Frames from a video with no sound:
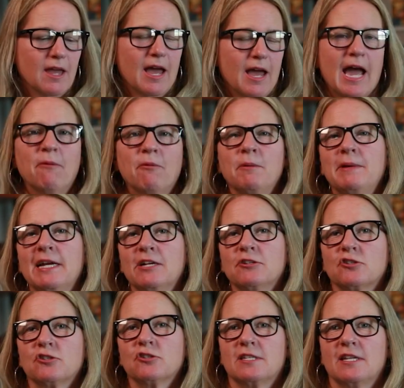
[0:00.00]
I would be
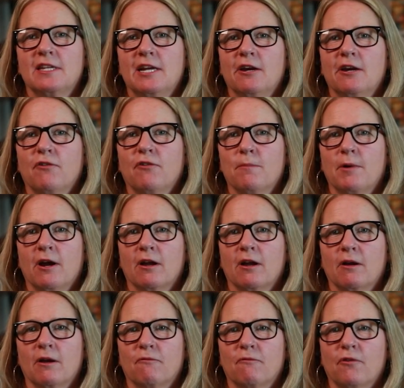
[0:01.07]
interested to hear
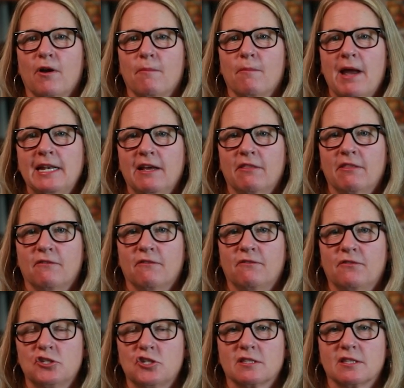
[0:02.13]
from any of the
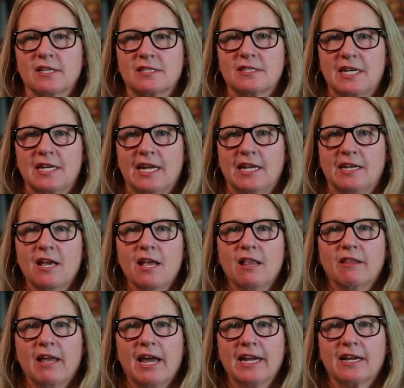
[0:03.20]
fishes listening.
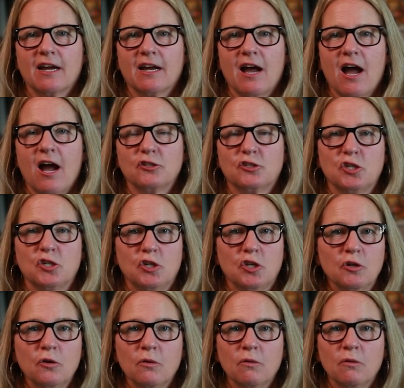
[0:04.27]
Like,
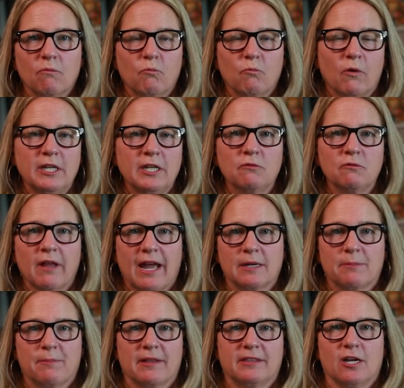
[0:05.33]
what do you like
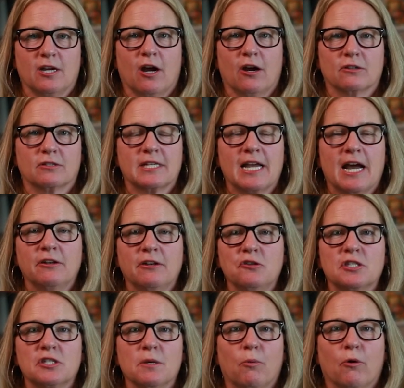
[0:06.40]
about the arts? How do you
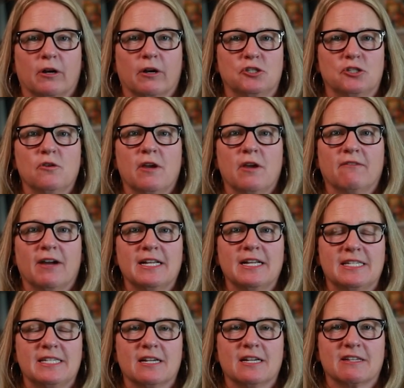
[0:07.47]
support it? Do you have
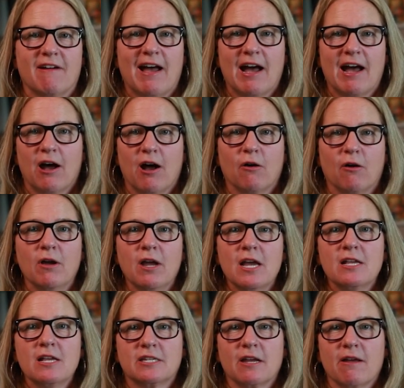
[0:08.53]
ideas of how
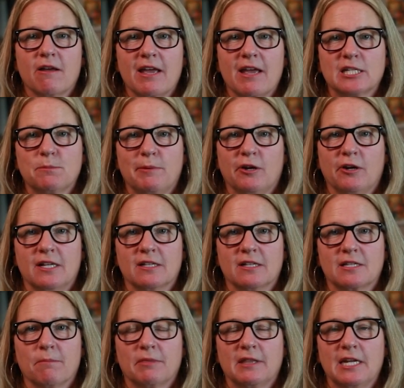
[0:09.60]
to experience
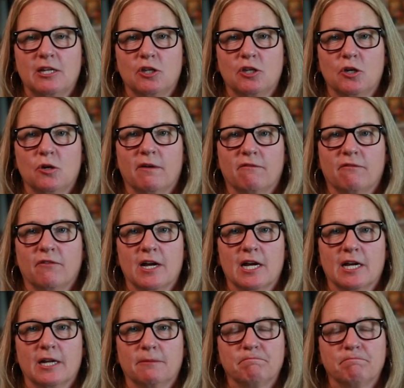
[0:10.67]
something new and
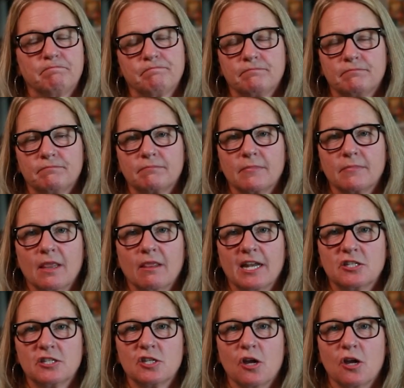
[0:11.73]
fun? Let us